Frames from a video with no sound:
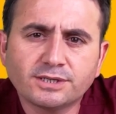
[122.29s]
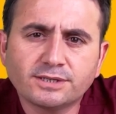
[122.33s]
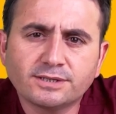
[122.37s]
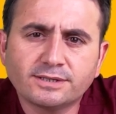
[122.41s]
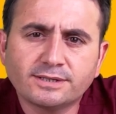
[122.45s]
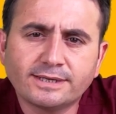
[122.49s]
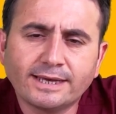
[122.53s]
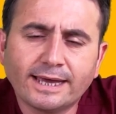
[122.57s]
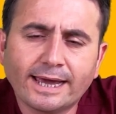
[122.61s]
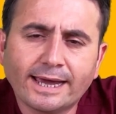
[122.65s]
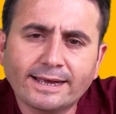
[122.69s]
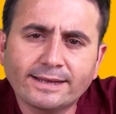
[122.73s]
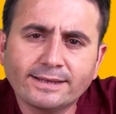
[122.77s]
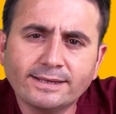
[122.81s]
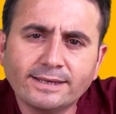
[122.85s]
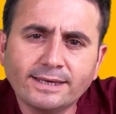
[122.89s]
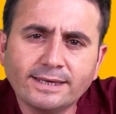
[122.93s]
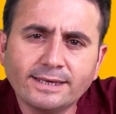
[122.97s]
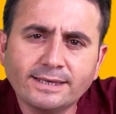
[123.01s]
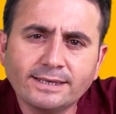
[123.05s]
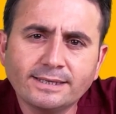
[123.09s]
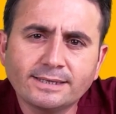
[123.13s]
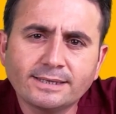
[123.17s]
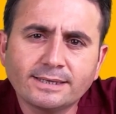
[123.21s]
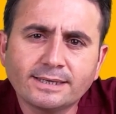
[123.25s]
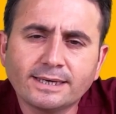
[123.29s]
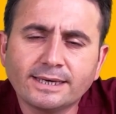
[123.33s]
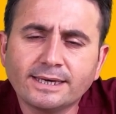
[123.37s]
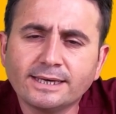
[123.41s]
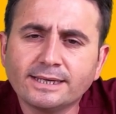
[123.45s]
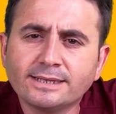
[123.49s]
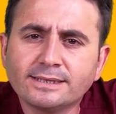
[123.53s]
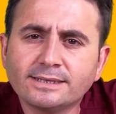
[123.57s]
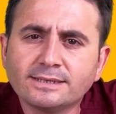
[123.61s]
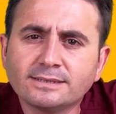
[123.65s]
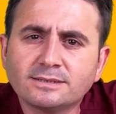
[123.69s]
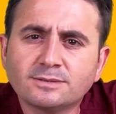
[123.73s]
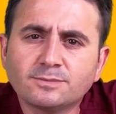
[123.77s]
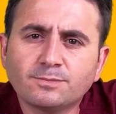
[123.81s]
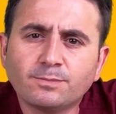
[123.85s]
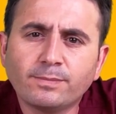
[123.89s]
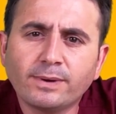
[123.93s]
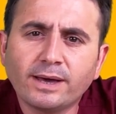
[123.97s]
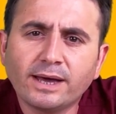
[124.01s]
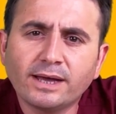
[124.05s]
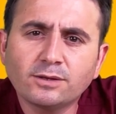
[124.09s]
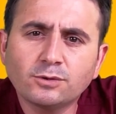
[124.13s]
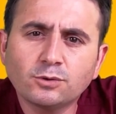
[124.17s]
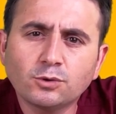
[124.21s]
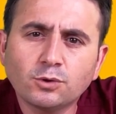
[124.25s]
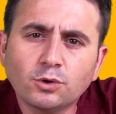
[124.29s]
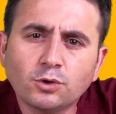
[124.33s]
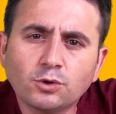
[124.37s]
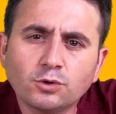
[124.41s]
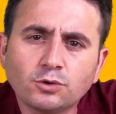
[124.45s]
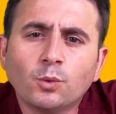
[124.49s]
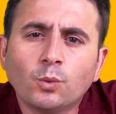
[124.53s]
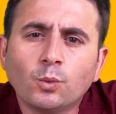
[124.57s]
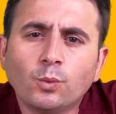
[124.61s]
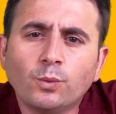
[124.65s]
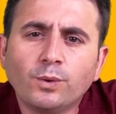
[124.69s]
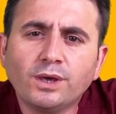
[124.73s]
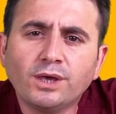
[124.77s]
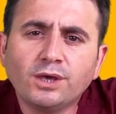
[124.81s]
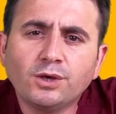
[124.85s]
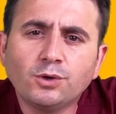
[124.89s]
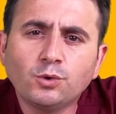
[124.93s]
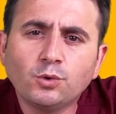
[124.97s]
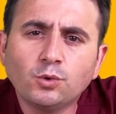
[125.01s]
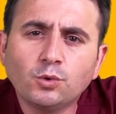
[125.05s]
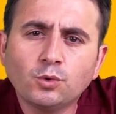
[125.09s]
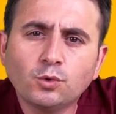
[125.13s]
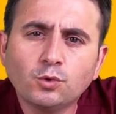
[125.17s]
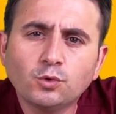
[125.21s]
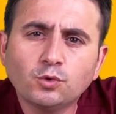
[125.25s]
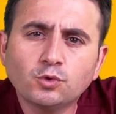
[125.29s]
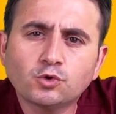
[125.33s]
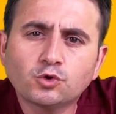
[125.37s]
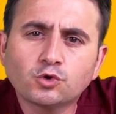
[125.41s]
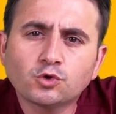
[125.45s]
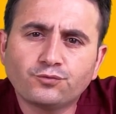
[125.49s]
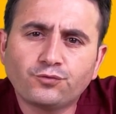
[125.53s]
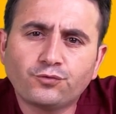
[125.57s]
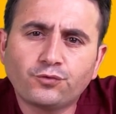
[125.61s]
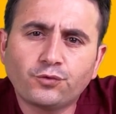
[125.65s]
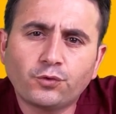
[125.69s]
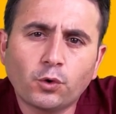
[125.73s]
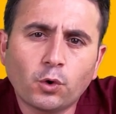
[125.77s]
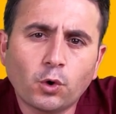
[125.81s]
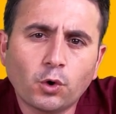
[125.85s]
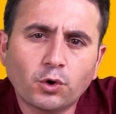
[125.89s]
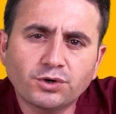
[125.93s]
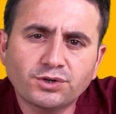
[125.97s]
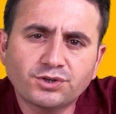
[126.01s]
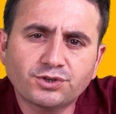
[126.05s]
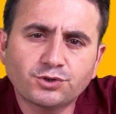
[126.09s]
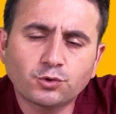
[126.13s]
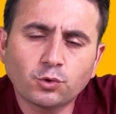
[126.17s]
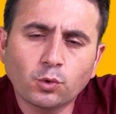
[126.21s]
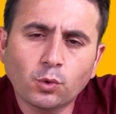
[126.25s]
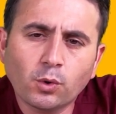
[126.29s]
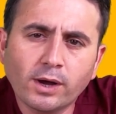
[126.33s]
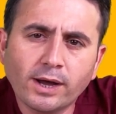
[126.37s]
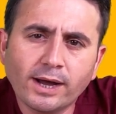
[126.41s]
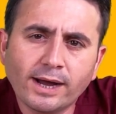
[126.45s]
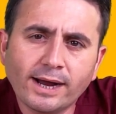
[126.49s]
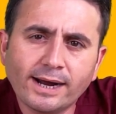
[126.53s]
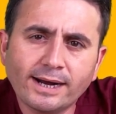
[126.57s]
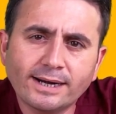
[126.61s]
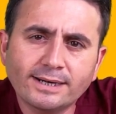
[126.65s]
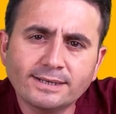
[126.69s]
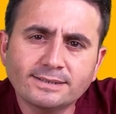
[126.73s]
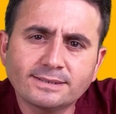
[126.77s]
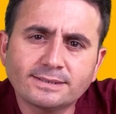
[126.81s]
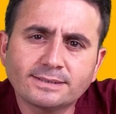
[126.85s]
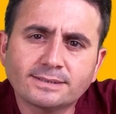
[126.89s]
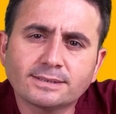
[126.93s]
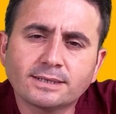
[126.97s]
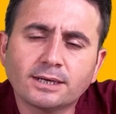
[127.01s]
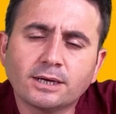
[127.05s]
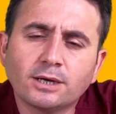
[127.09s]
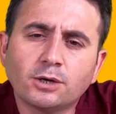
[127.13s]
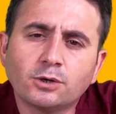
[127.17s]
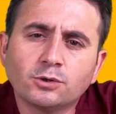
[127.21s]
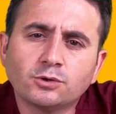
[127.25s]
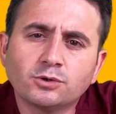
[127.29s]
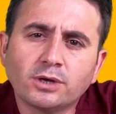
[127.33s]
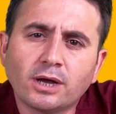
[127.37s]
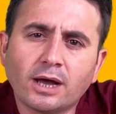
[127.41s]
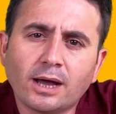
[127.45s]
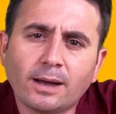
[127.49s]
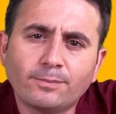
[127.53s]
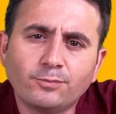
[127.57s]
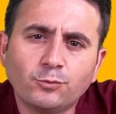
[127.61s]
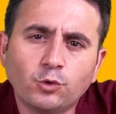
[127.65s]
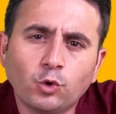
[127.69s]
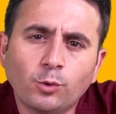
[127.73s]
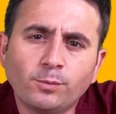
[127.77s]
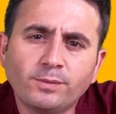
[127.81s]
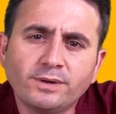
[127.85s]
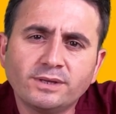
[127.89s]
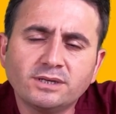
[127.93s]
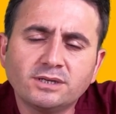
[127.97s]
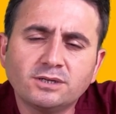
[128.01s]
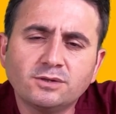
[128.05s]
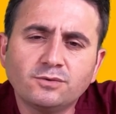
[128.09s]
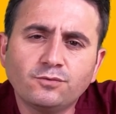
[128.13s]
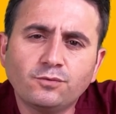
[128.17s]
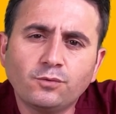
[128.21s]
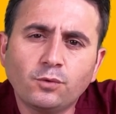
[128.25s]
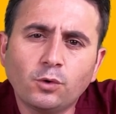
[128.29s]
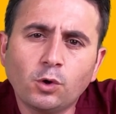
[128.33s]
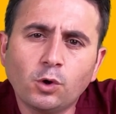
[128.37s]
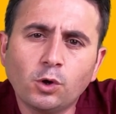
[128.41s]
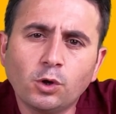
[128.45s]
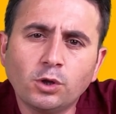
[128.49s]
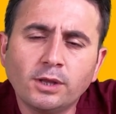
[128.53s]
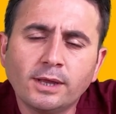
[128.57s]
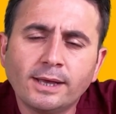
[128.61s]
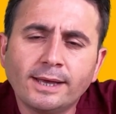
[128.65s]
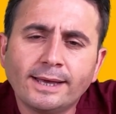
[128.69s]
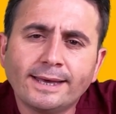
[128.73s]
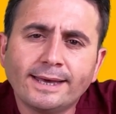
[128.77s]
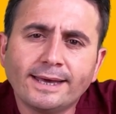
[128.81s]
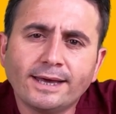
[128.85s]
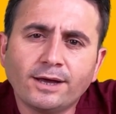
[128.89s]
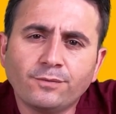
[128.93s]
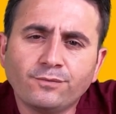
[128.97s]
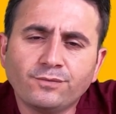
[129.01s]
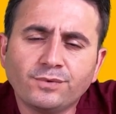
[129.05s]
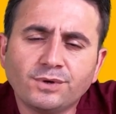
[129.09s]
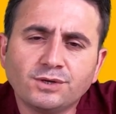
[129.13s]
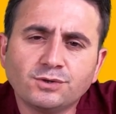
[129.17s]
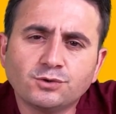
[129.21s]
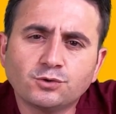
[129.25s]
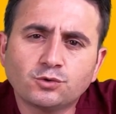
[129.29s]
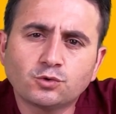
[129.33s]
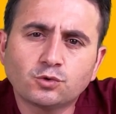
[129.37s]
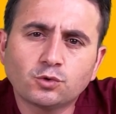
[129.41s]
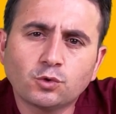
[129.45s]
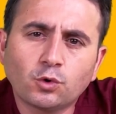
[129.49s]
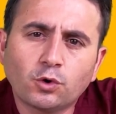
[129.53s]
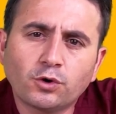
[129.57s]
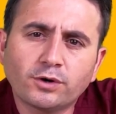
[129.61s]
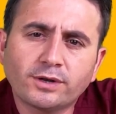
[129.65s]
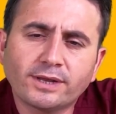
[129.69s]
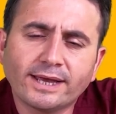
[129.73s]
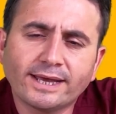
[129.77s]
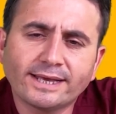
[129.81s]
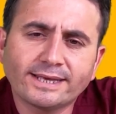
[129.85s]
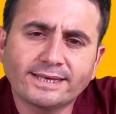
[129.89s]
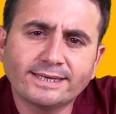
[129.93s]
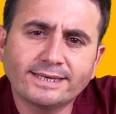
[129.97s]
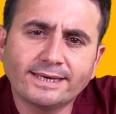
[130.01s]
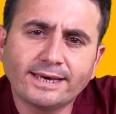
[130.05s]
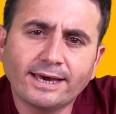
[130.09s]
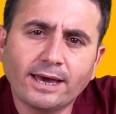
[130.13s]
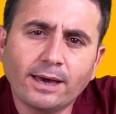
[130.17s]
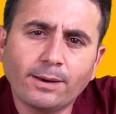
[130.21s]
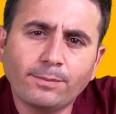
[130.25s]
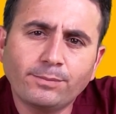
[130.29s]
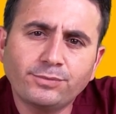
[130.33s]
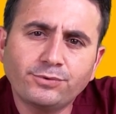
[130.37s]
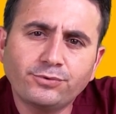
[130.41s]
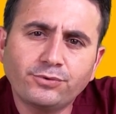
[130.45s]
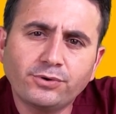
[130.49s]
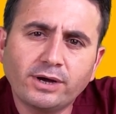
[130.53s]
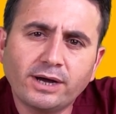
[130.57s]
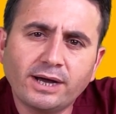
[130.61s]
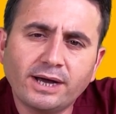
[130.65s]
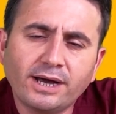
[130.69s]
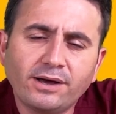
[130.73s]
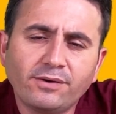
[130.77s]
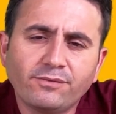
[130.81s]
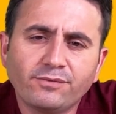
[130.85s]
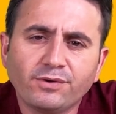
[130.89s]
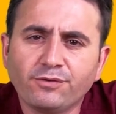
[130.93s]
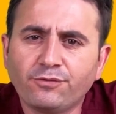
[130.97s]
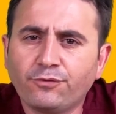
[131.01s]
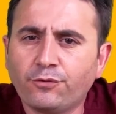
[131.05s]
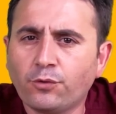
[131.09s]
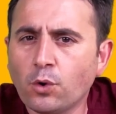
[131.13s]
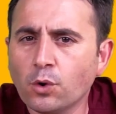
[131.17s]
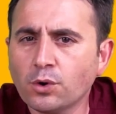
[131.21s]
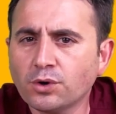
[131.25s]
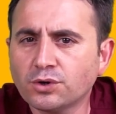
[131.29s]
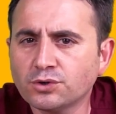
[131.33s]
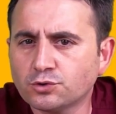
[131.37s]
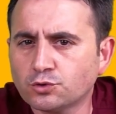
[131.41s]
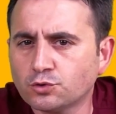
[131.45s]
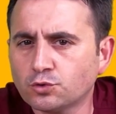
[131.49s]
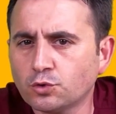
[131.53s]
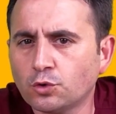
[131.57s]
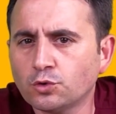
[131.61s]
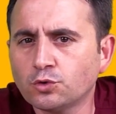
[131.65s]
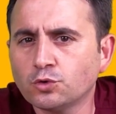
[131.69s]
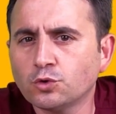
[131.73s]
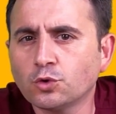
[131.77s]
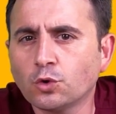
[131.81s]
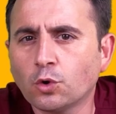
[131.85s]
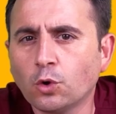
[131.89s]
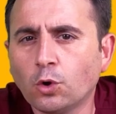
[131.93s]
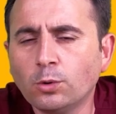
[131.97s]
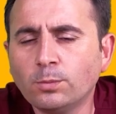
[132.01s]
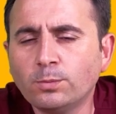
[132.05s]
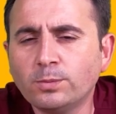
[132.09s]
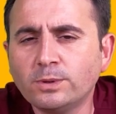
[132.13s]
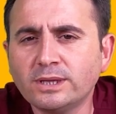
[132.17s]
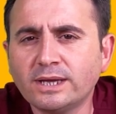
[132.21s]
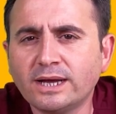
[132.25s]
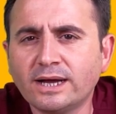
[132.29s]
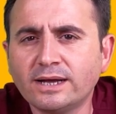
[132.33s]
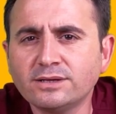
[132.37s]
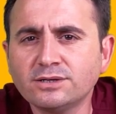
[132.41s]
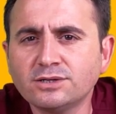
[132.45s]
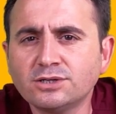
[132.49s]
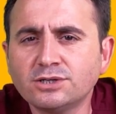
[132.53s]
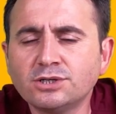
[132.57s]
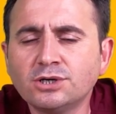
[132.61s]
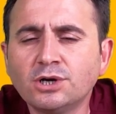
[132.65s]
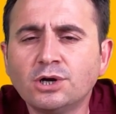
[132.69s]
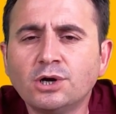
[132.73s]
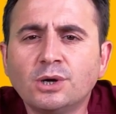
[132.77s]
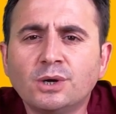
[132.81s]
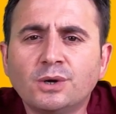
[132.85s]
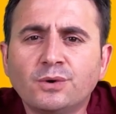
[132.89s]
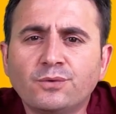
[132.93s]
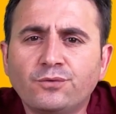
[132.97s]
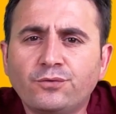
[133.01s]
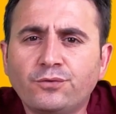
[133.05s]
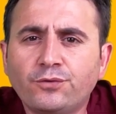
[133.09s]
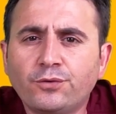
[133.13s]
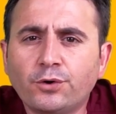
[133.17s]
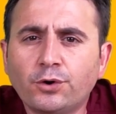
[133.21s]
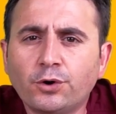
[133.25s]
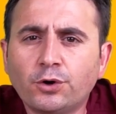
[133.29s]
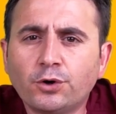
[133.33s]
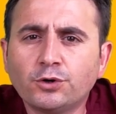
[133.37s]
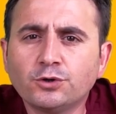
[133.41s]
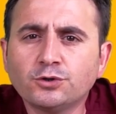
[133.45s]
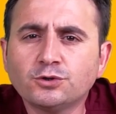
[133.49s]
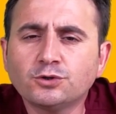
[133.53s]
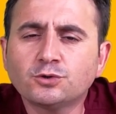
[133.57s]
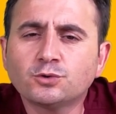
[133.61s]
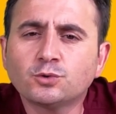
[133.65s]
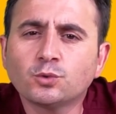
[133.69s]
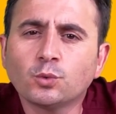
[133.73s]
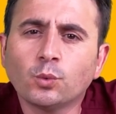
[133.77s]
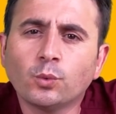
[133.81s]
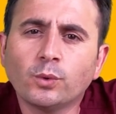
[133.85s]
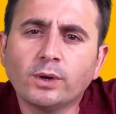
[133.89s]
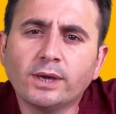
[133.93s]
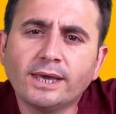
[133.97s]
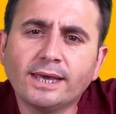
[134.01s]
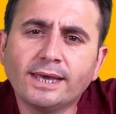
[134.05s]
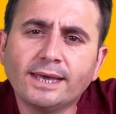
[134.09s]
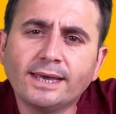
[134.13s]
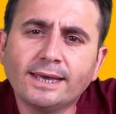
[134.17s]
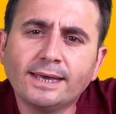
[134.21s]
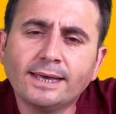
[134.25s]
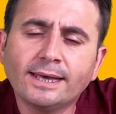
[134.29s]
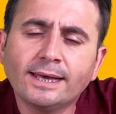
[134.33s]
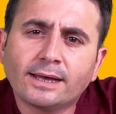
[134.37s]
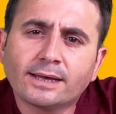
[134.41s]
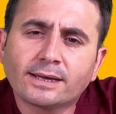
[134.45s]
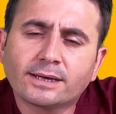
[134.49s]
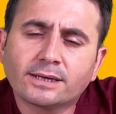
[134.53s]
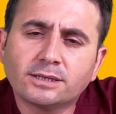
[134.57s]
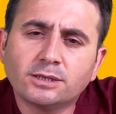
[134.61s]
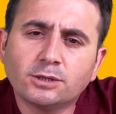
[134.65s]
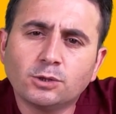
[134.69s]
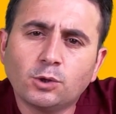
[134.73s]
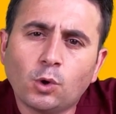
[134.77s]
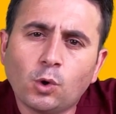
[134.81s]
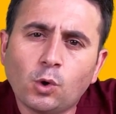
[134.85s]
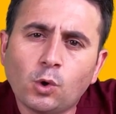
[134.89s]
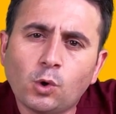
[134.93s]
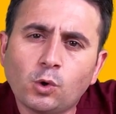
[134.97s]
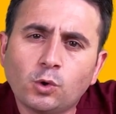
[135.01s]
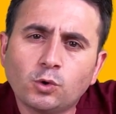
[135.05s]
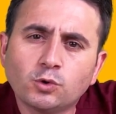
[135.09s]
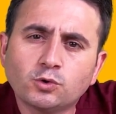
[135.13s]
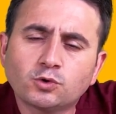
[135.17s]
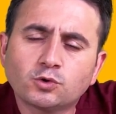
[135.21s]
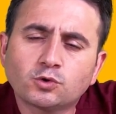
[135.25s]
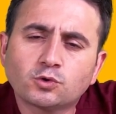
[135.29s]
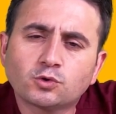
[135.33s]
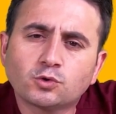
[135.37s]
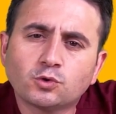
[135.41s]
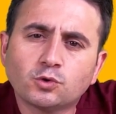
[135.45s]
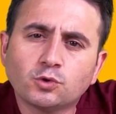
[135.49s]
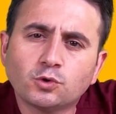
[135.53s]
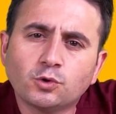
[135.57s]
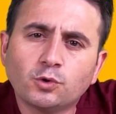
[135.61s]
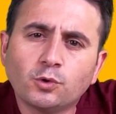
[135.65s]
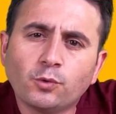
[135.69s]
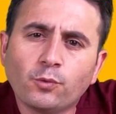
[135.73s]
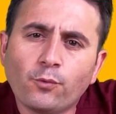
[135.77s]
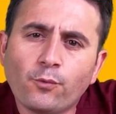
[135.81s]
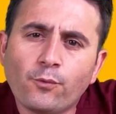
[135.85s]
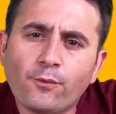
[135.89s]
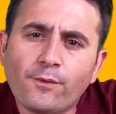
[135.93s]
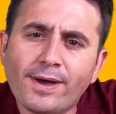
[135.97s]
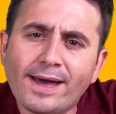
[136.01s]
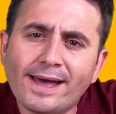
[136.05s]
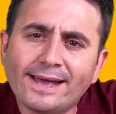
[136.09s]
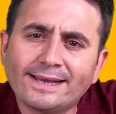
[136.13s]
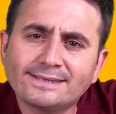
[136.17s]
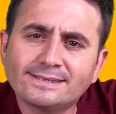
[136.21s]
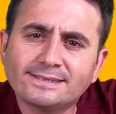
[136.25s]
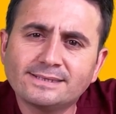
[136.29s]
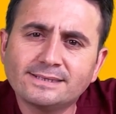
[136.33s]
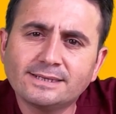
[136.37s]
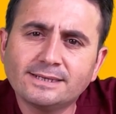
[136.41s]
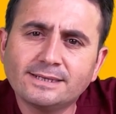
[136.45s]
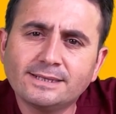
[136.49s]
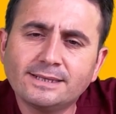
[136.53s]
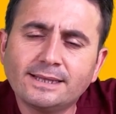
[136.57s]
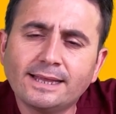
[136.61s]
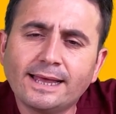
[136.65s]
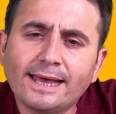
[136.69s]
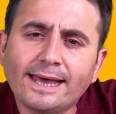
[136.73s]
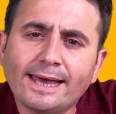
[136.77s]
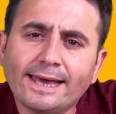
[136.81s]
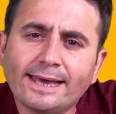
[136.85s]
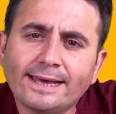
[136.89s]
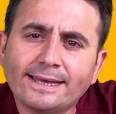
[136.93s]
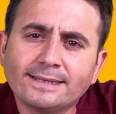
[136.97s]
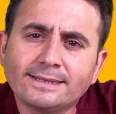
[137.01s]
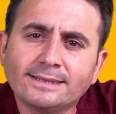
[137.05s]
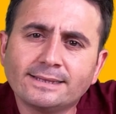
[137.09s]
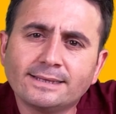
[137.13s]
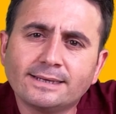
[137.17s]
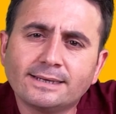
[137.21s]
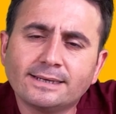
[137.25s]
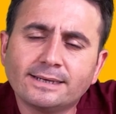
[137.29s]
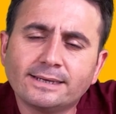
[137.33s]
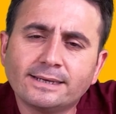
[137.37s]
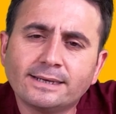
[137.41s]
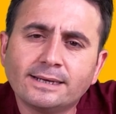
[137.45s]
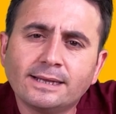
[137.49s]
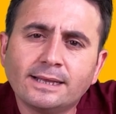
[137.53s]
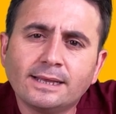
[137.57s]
technique. In this method, we use 4 trocars on the abdominal wall and we insert a camera. We focus on the gallbladder. First, we close the vessel and the